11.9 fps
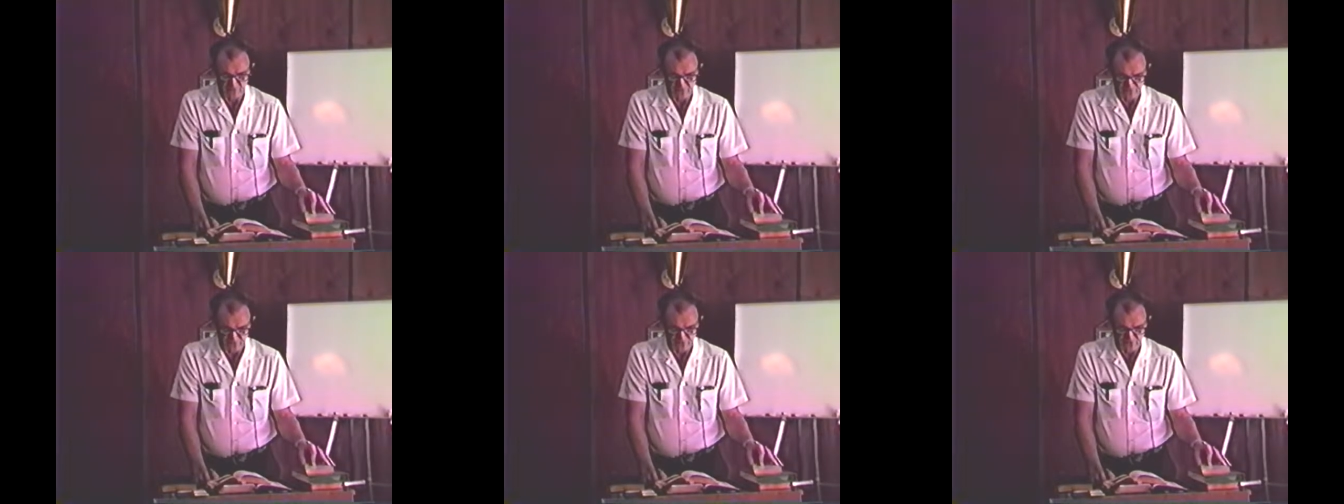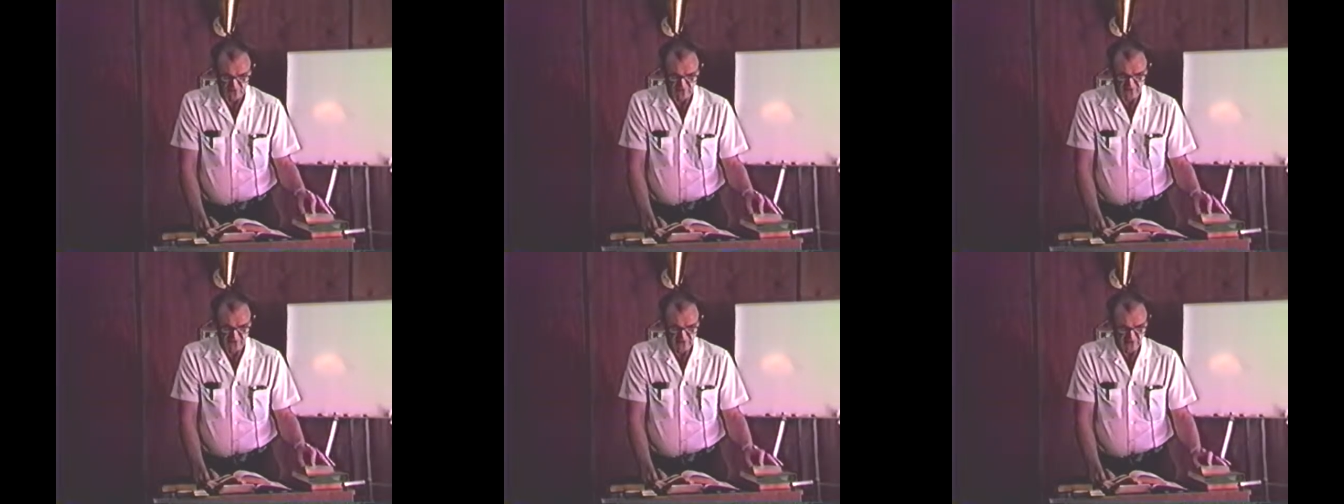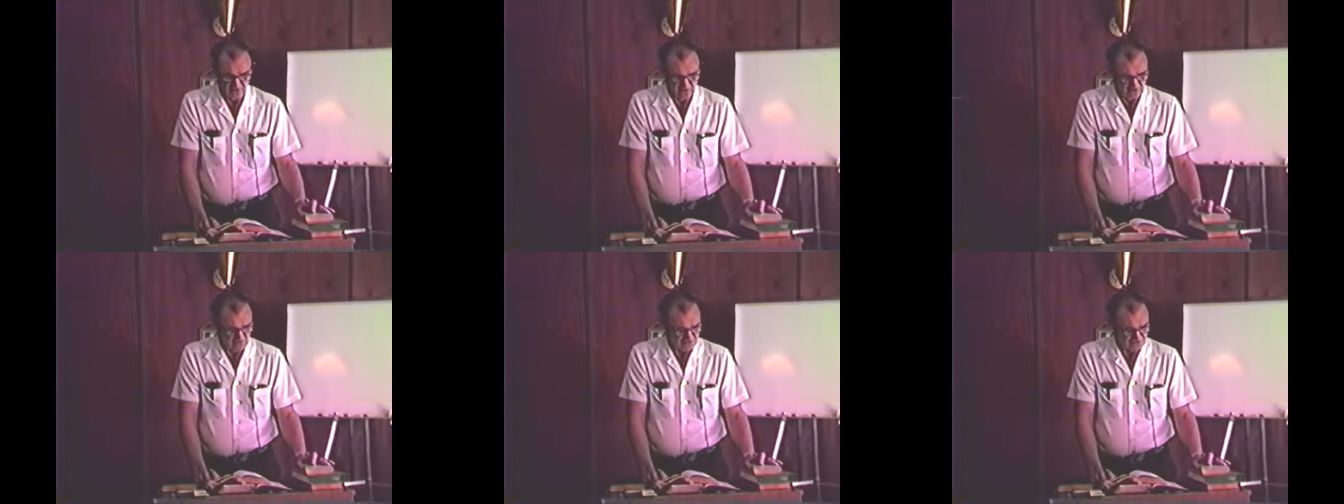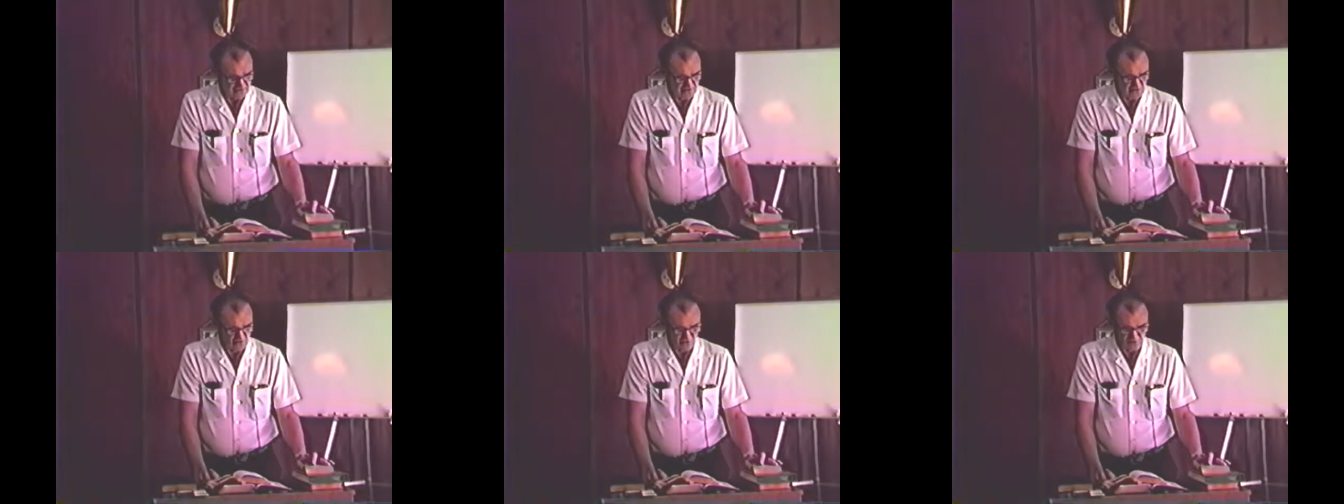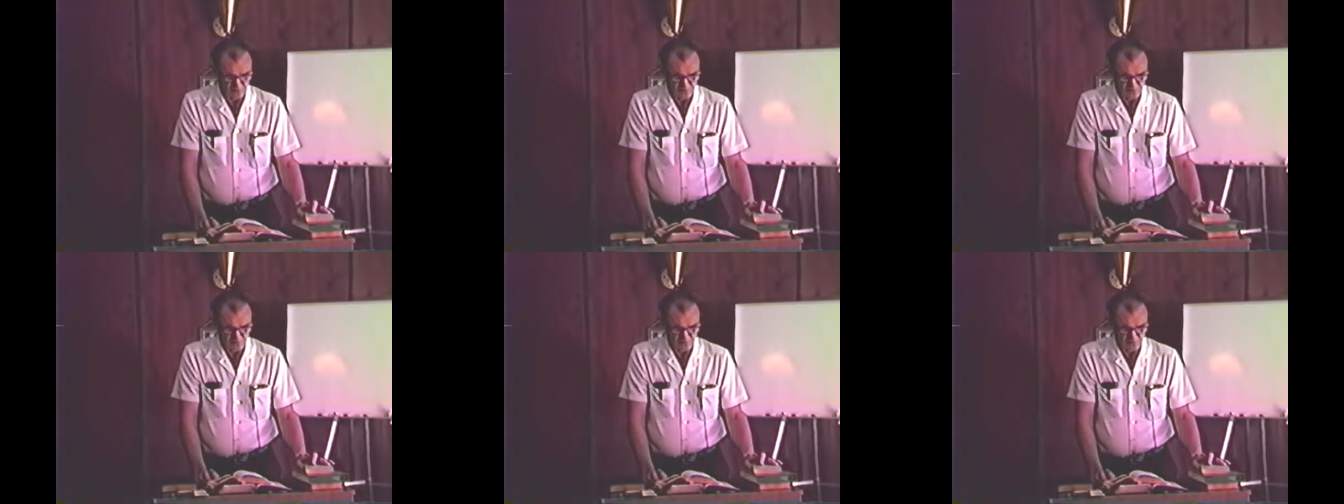we do not study God's